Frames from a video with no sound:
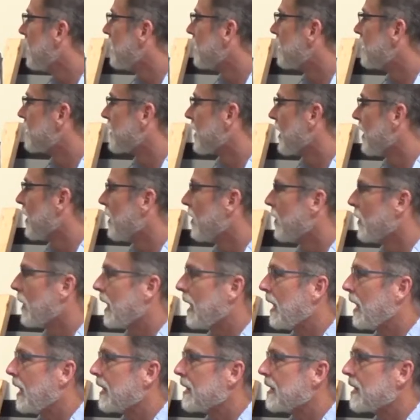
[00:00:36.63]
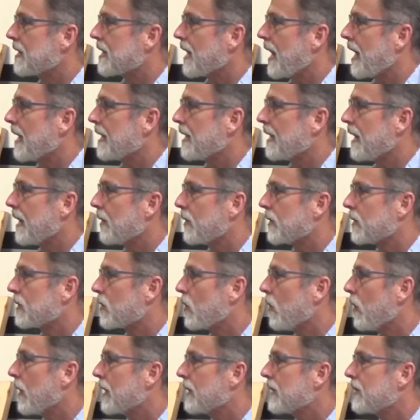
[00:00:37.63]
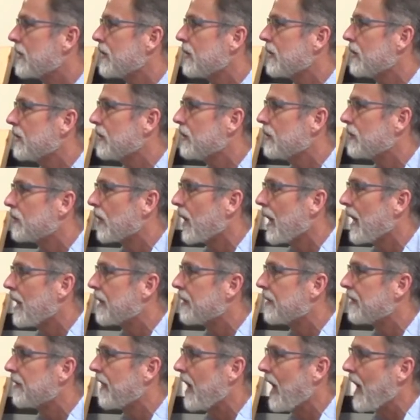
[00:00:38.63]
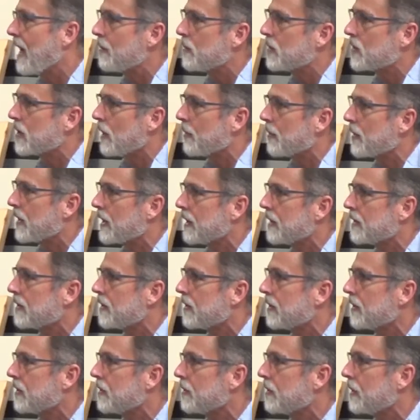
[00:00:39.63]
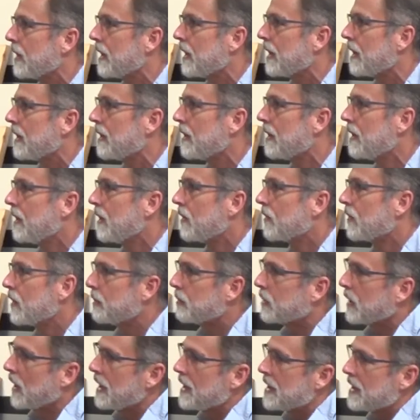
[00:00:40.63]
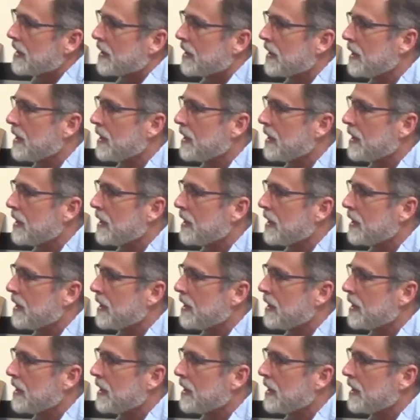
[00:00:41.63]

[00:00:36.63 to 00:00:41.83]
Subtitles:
So I decided I was going to try and fab something to replace